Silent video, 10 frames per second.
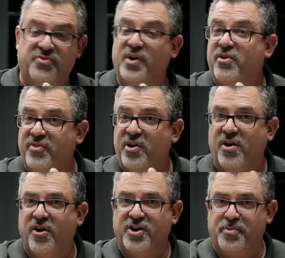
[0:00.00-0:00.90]
it's very, very
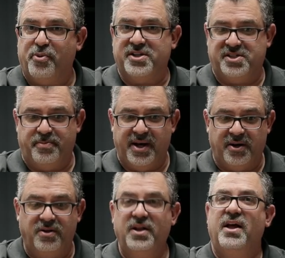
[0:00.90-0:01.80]
hard to press the
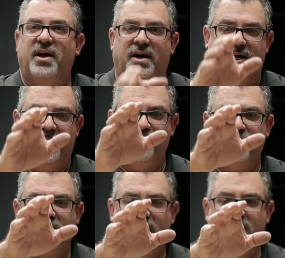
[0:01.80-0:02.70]
pedal. Um,
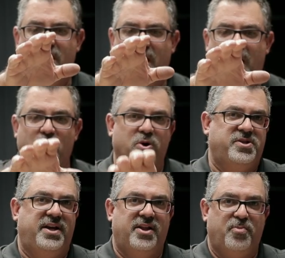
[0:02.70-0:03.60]
in order
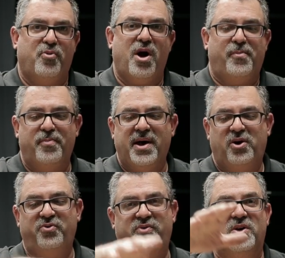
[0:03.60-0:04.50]
to get the proper
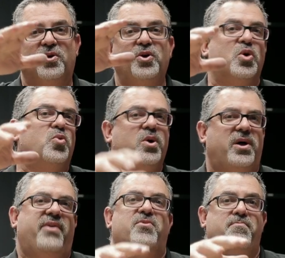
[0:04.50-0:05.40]
pedal feel, you will
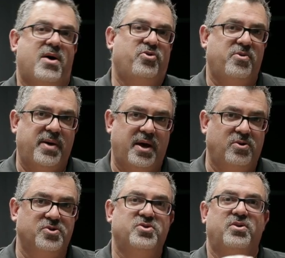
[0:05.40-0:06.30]
have to mount the
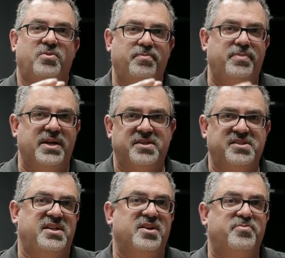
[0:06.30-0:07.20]
pedals, be in a
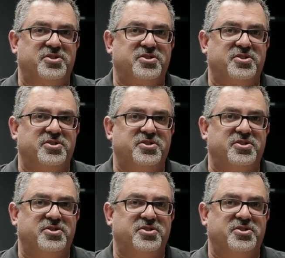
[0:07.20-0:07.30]
seated